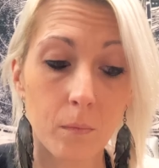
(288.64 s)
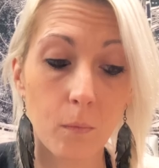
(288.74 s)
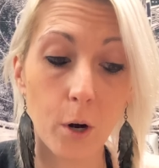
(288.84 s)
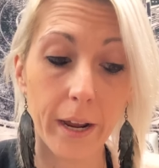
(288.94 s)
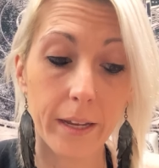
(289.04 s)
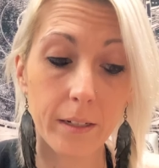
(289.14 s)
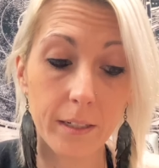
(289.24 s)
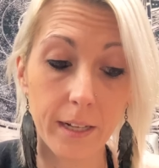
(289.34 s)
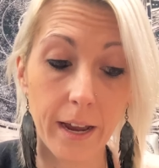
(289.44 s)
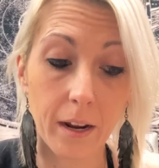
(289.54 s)
What I can
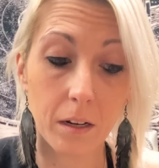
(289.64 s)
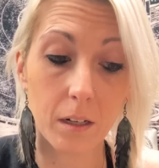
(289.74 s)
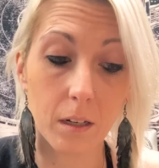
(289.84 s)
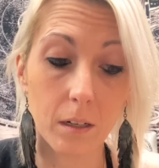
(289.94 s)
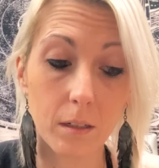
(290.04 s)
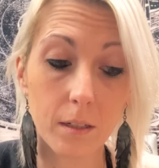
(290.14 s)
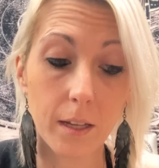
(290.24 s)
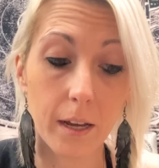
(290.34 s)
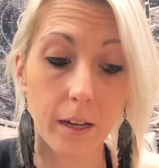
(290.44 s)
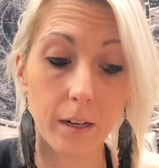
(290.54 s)
say is
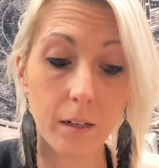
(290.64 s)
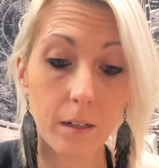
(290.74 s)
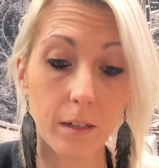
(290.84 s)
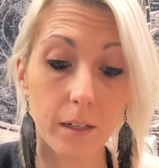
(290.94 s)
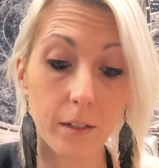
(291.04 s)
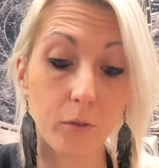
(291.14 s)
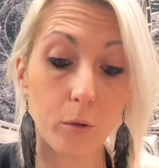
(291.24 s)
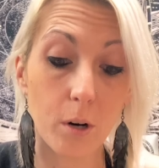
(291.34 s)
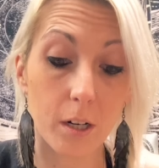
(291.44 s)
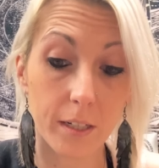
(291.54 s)
that if
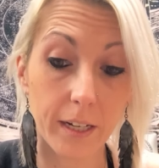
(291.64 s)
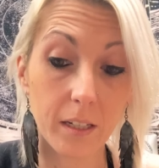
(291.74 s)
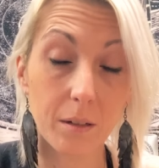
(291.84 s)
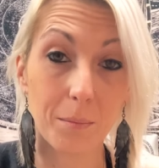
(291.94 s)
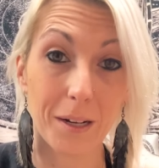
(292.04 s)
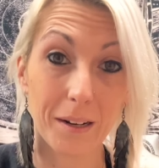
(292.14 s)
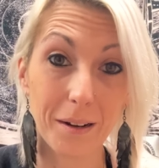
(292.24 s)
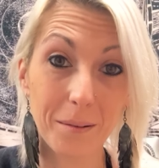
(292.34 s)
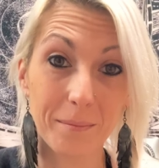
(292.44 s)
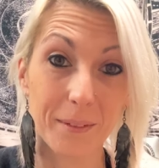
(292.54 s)
you are a psychic
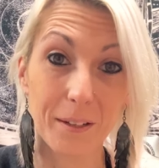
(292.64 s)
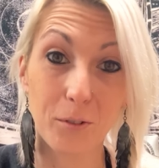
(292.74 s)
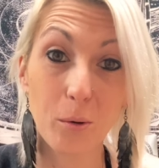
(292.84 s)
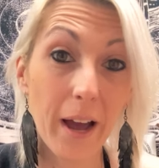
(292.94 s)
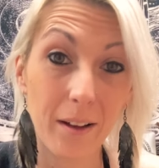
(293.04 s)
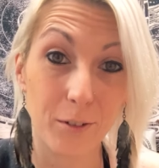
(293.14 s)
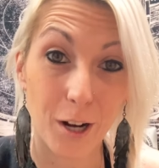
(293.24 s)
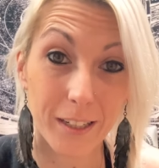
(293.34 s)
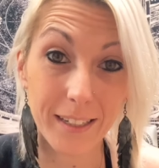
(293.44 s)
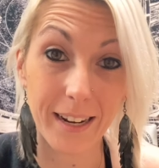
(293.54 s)
medium, if you have
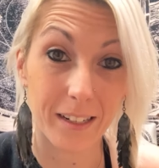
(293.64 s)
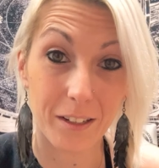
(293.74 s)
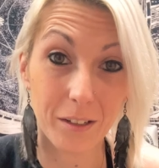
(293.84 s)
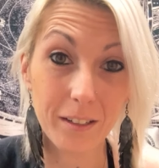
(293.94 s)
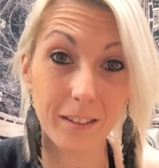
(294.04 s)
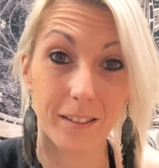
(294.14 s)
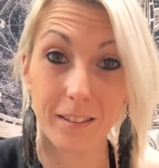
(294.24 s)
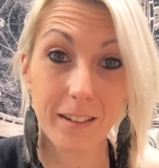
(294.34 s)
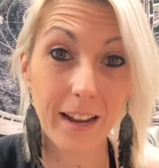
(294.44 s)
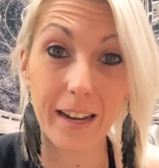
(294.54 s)
gotten
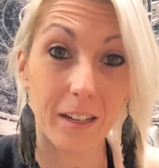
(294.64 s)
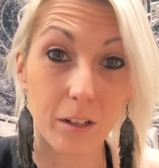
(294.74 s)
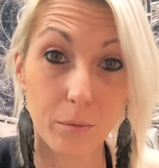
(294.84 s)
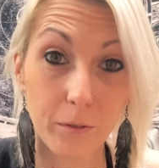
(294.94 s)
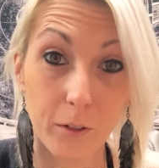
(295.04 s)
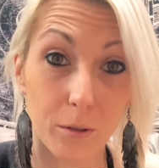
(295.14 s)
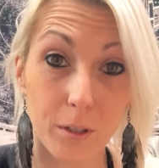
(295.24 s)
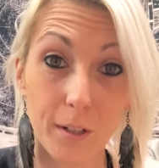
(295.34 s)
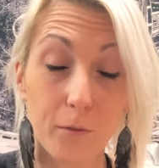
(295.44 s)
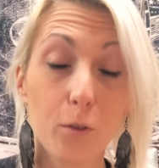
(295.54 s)
any good
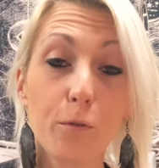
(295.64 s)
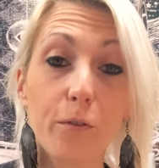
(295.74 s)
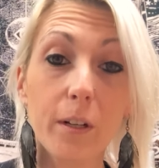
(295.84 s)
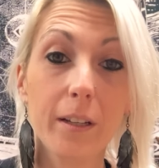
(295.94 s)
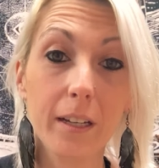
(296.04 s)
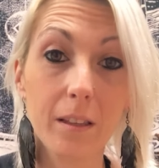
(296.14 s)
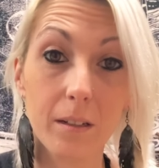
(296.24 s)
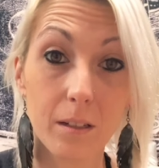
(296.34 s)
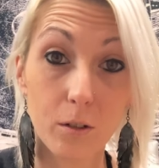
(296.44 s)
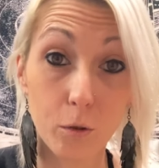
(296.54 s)
reviews, if you feel like
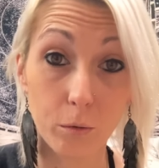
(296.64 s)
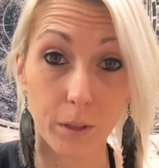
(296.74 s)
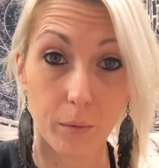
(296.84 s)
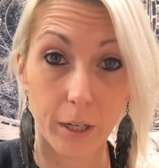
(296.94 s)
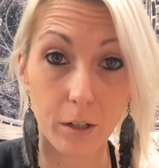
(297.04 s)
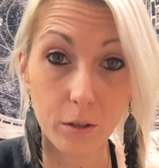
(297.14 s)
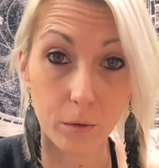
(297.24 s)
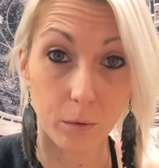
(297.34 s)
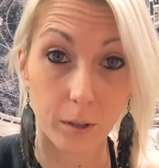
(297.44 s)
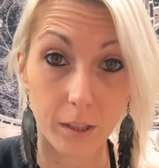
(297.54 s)
this is truly what your
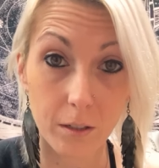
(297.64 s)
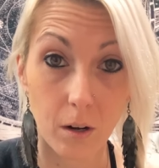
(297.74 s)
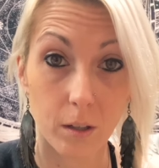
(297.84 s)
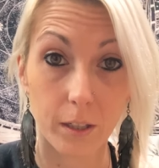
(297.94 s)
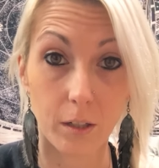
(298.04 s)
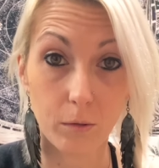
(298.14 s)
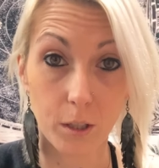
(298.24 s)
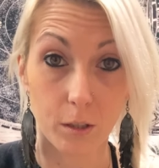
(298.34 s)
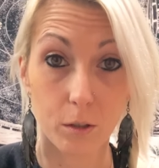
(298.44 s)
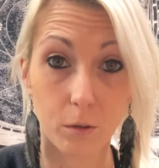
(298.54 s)
soul is calling you to
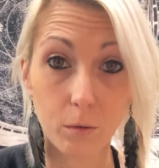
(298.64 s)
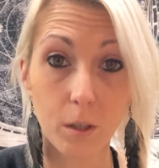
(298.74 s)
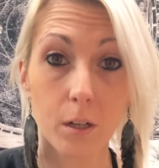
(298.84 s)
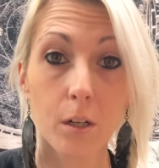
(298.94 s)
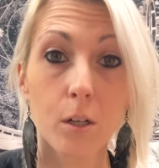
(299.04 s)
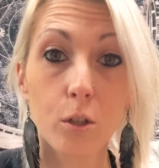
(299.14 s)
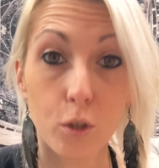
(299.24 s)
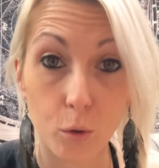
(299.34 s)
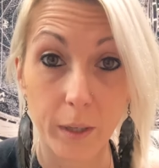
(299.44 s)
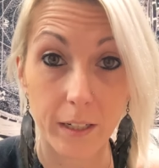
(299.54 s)
do,
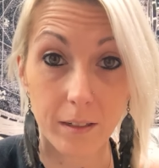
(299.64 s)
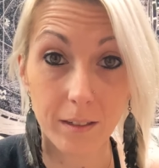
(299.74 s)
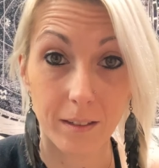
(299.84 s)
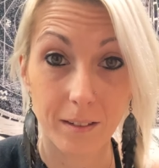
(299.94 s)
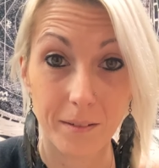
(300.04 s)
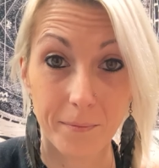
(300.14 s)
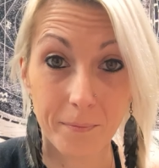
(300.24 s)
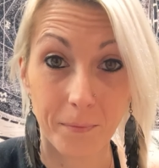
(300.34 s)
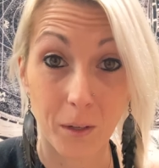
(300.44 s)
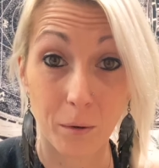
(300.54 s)
do it.
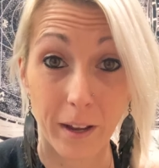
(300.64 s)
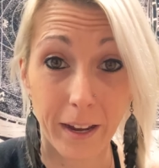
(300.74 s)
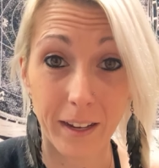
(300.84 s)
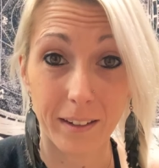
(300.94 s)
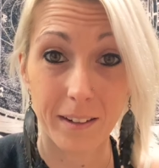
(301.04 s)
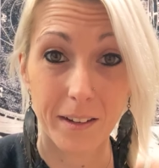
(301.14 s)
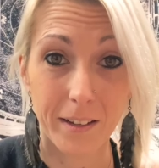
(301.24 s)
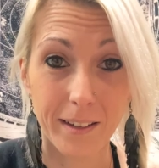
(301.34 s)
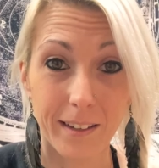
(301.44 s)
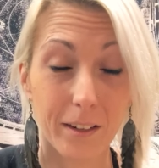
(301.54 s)
okay?
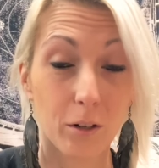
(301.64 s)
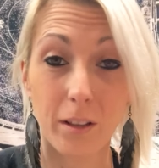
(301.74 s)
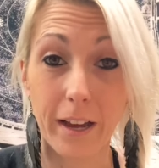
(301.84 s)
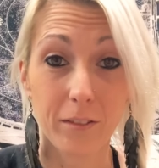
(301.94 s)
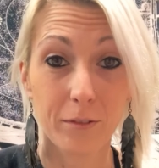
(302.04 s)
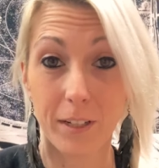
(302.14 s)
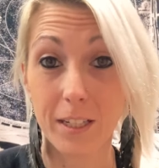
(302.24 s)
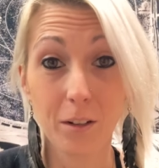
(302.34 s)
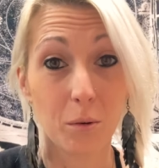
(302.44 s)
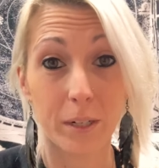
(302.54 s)
Your life
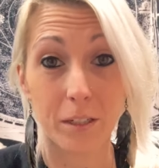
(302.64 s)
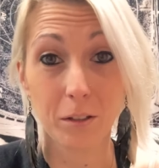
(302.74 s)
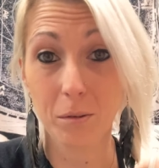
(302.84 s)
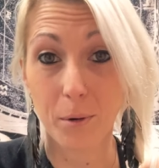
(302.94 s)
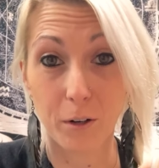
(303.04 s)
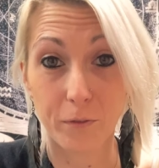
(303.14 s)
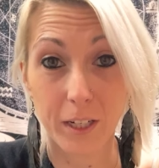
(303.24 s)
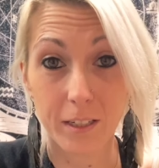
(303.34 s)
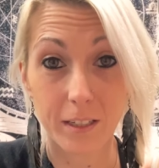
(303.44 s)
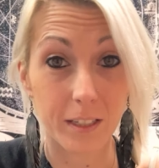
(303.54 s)
isn't going to look perfect.